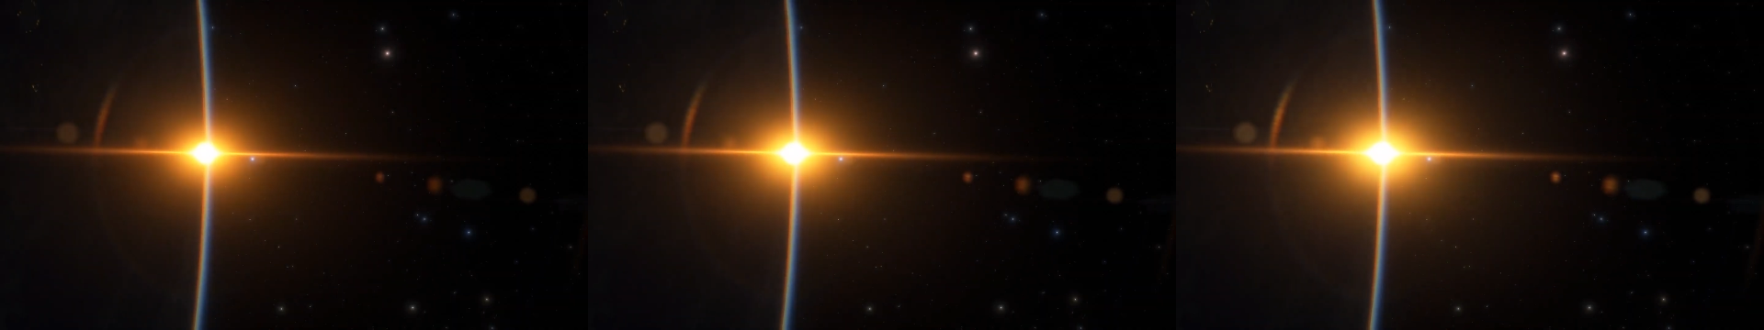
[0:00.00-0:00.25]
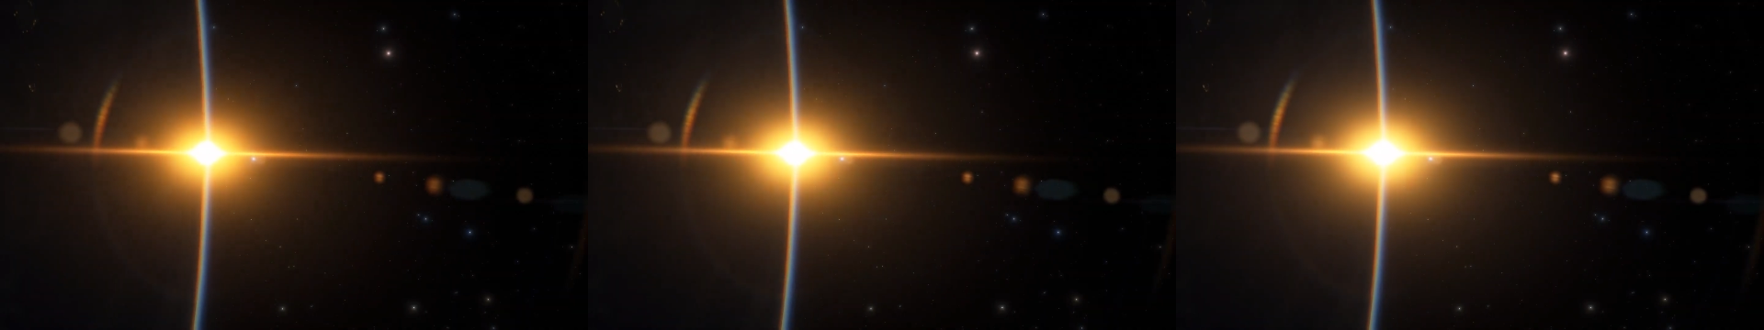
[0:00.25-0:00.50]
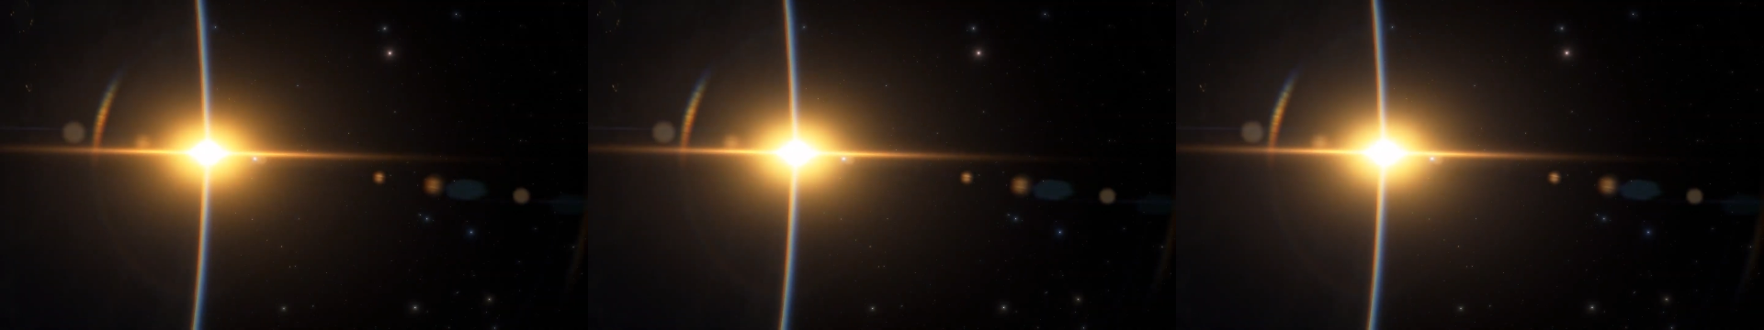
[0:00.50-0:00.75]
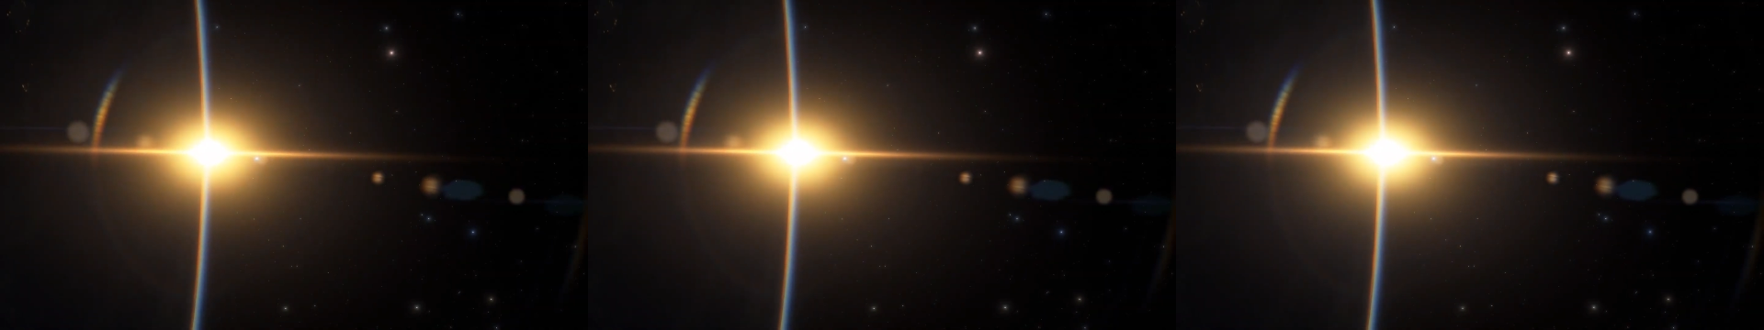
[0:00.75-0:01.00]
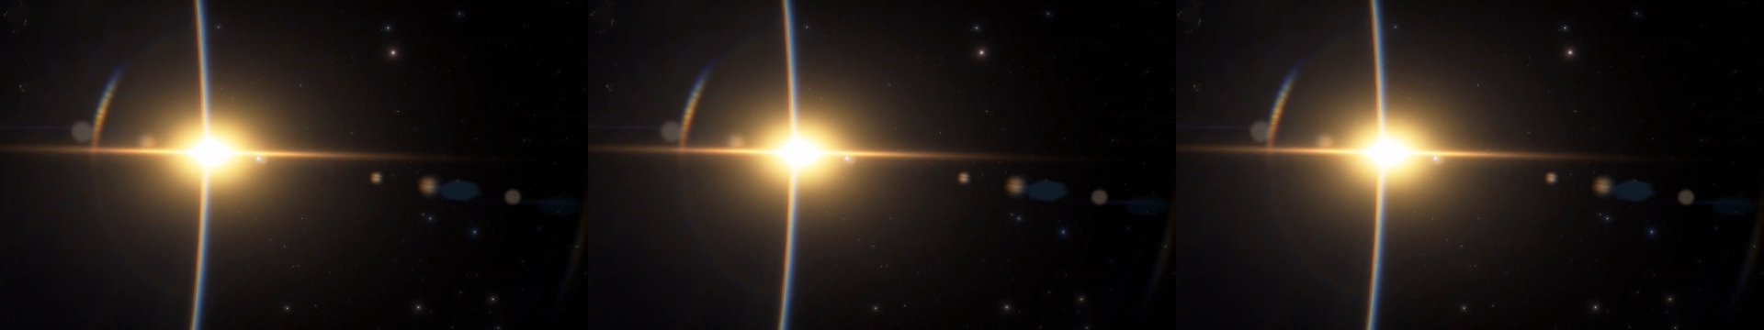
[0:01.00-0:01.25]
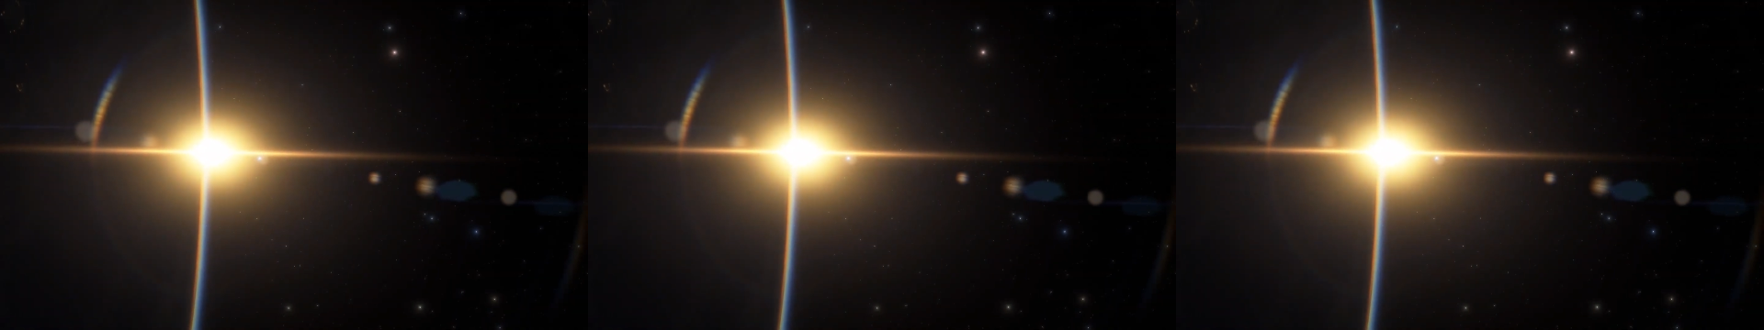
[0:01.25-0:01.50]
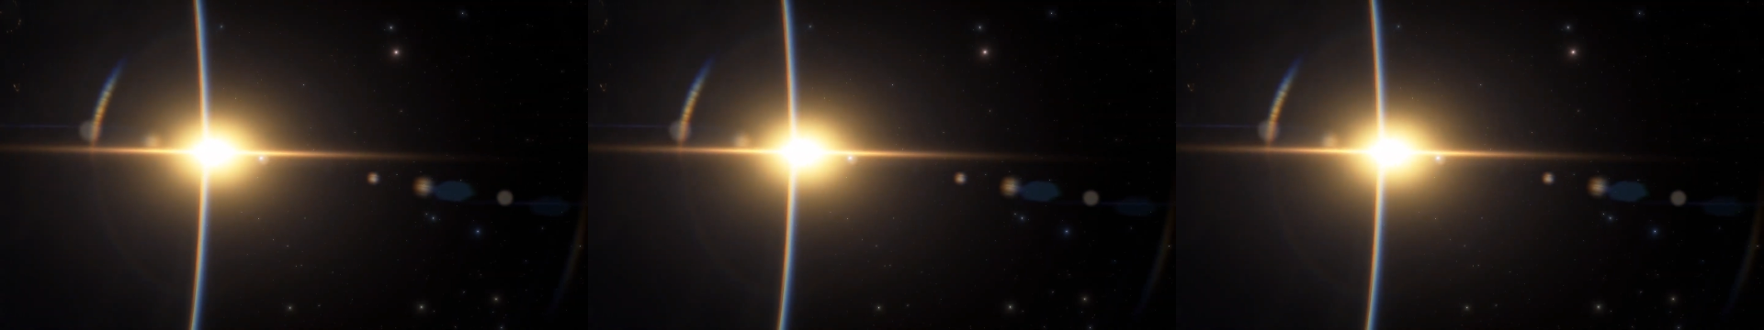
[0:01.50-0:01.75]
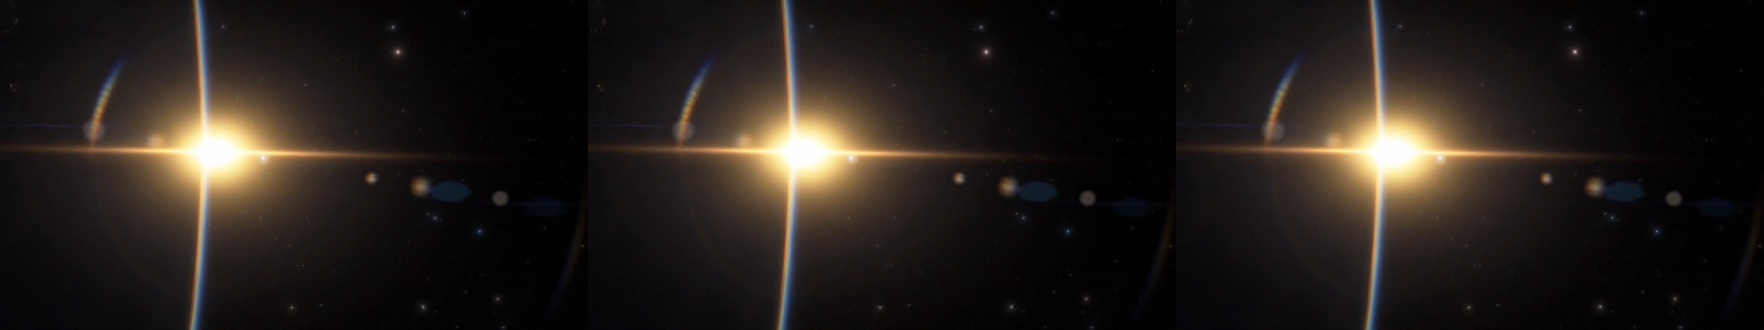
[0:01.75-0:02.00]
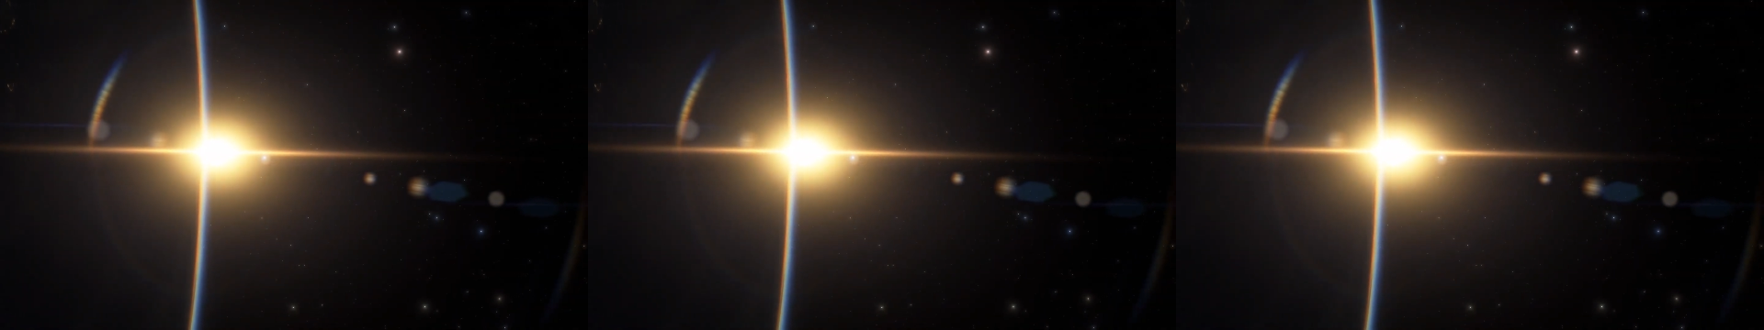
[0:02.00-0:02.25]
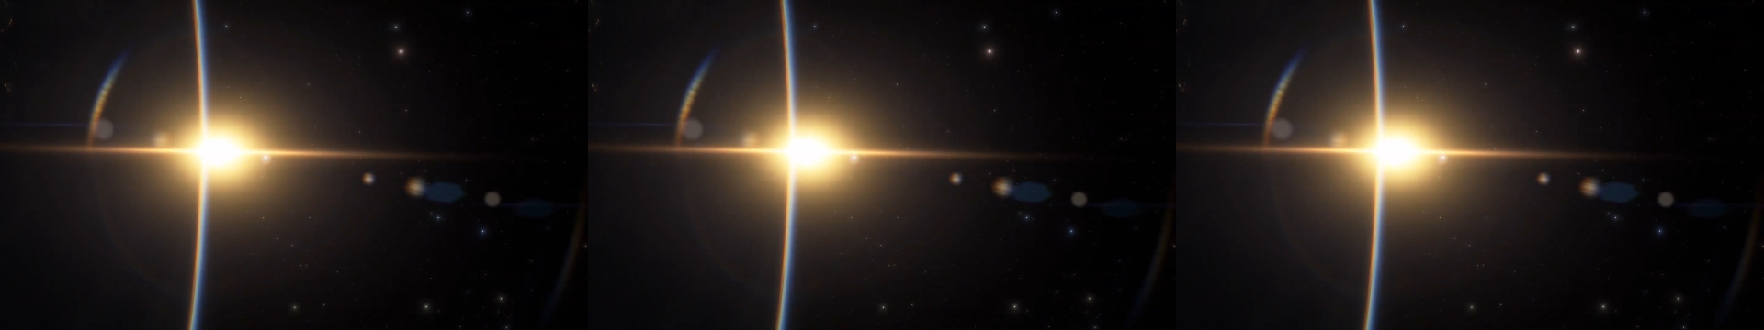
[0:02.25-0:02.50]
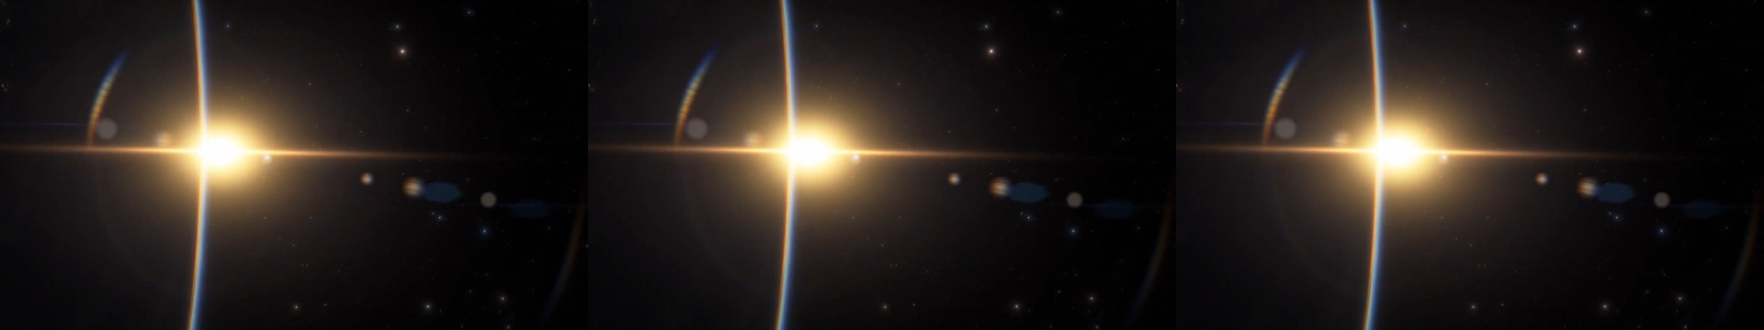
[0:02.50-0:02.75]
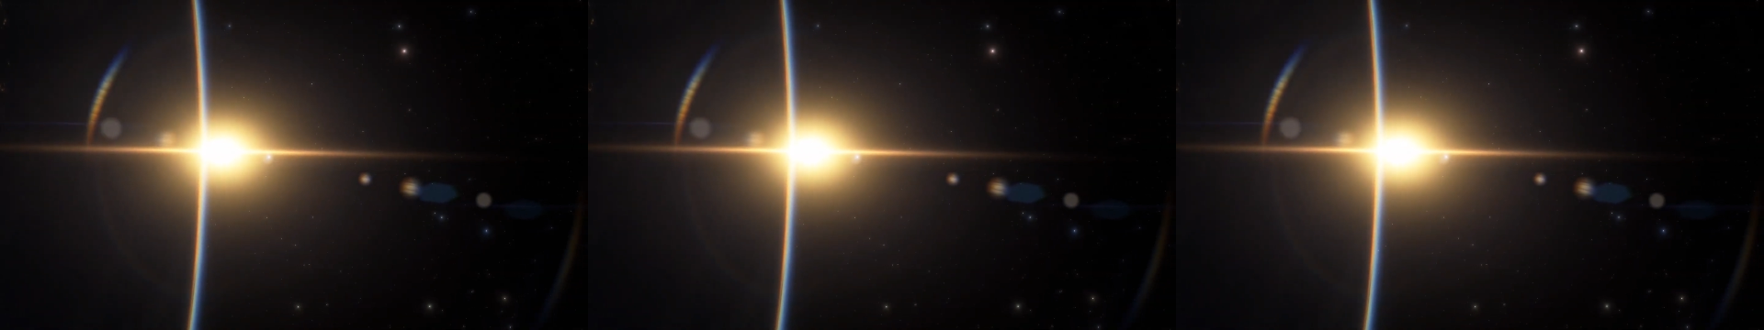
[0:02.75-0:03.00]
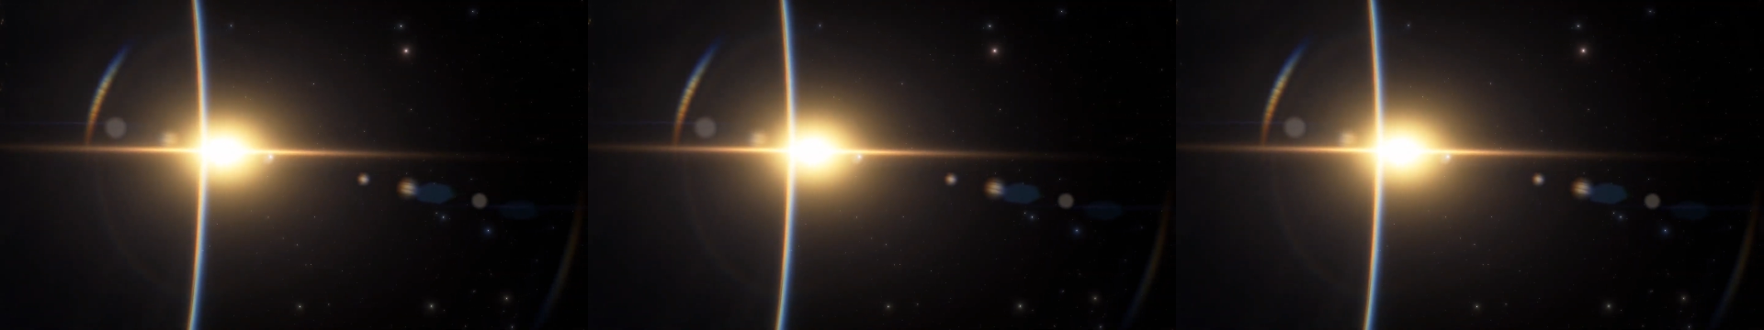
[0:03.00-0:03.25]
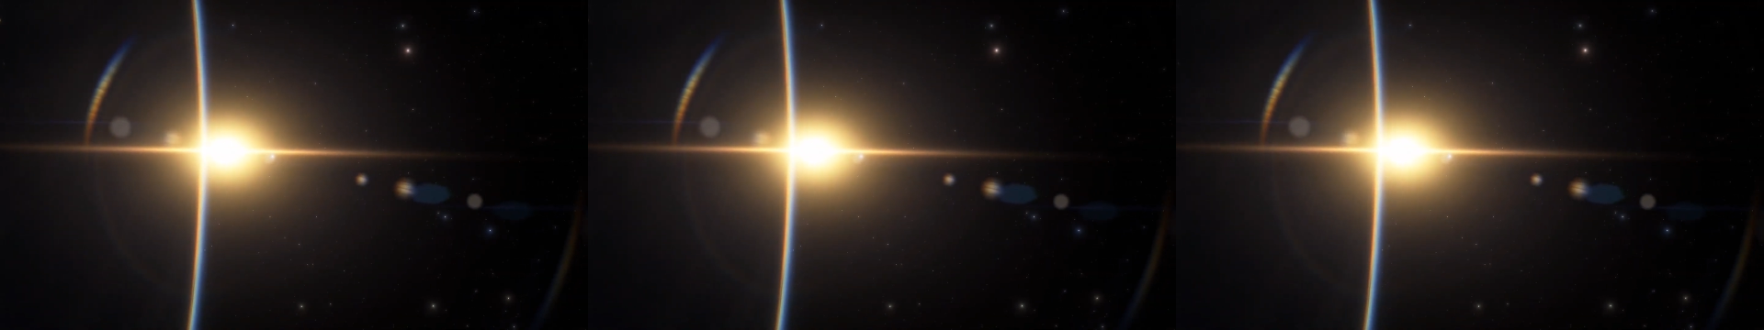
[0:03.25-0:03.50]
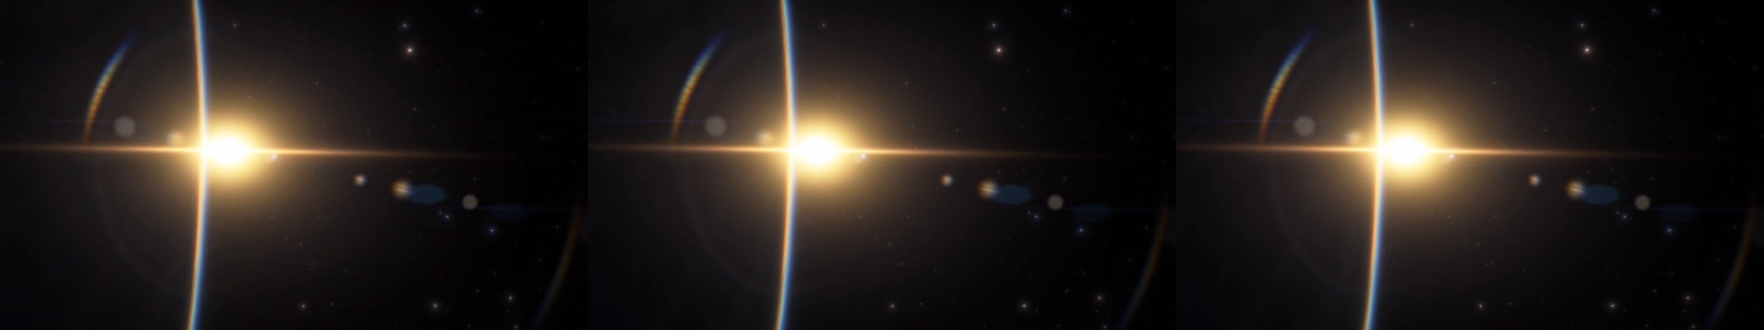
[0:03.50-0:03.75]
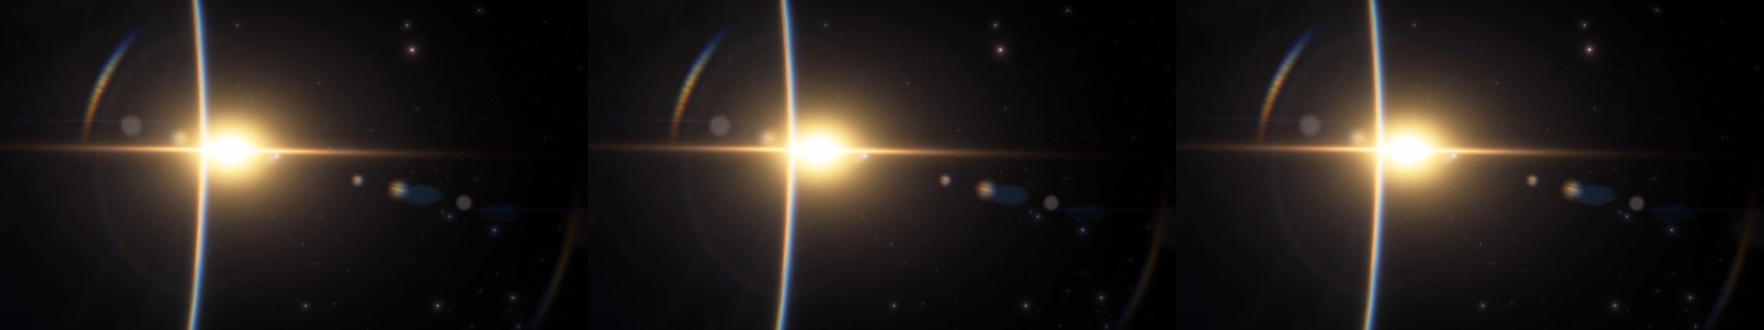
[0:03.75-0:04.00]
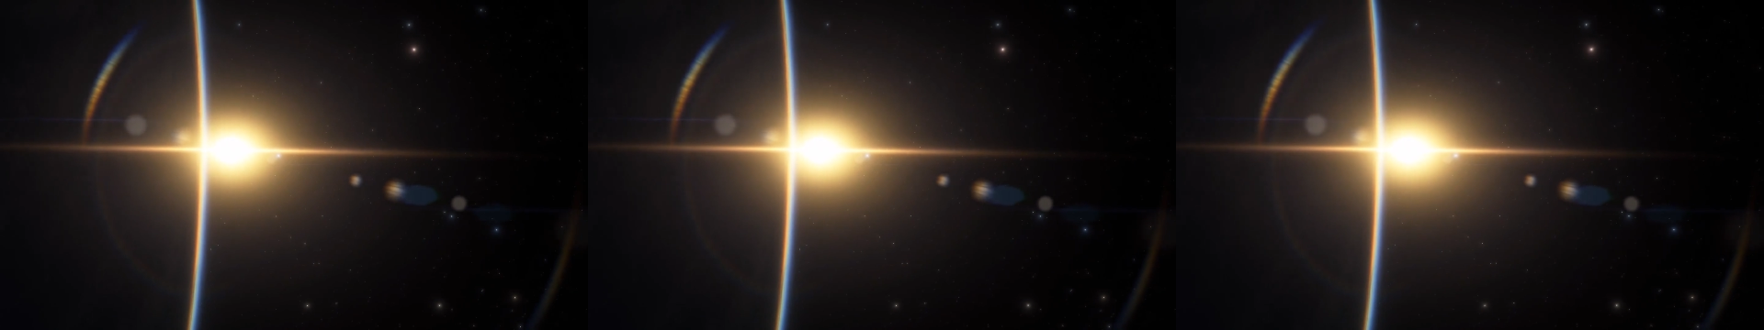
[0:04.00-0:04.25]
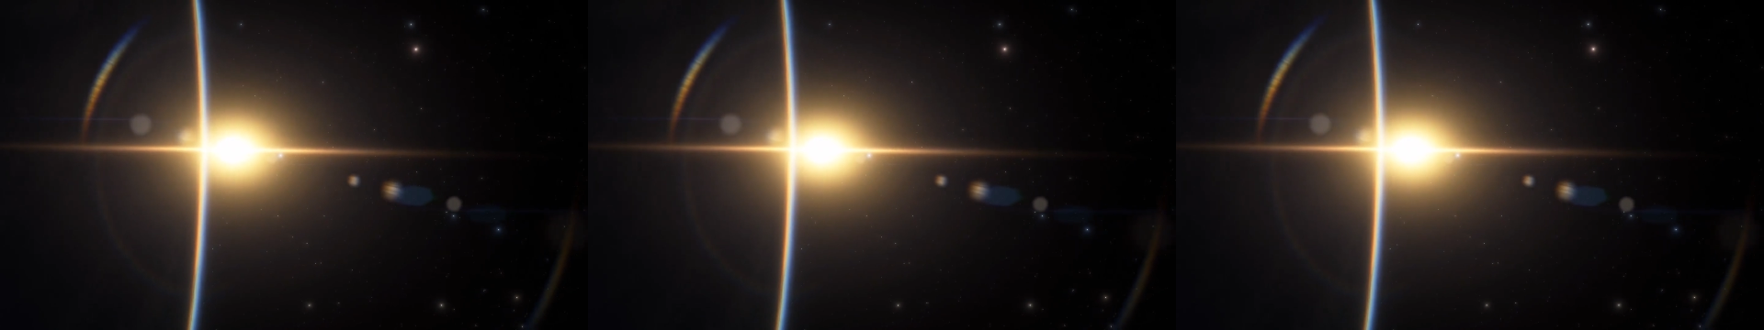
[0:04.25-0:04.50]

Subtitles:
(no speaker visible)